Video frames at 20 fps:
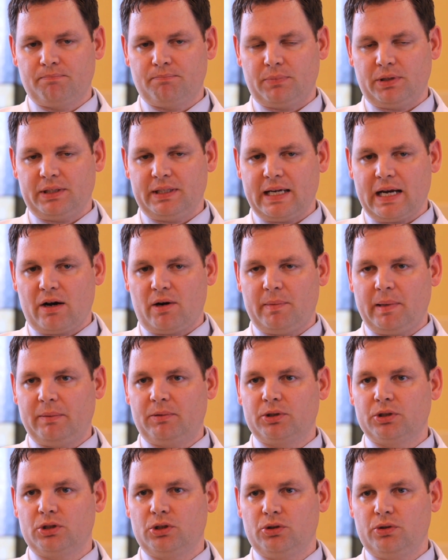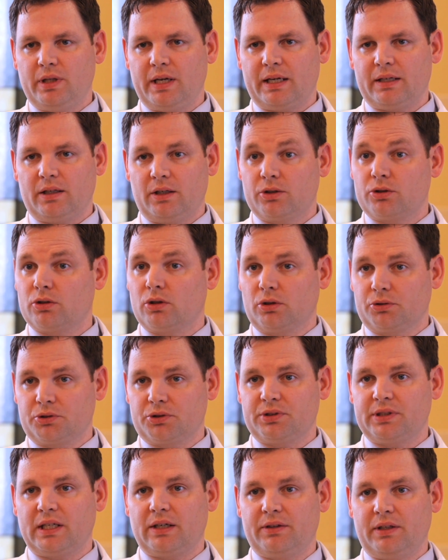but now I'm able to do that under
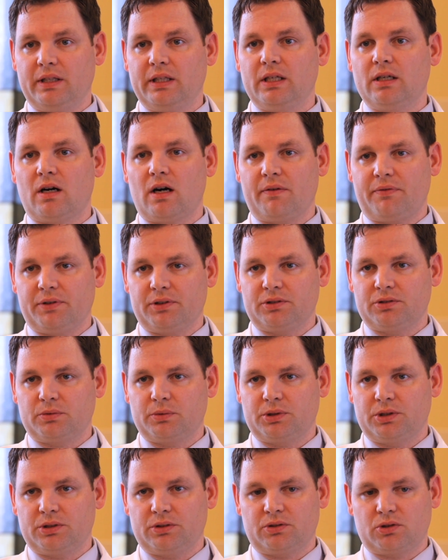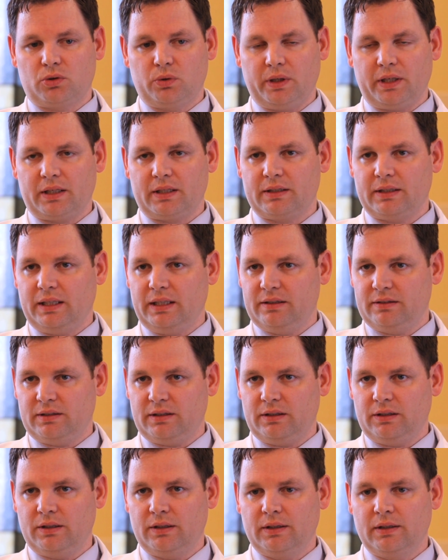ultrasound in the office, which is quick, easy,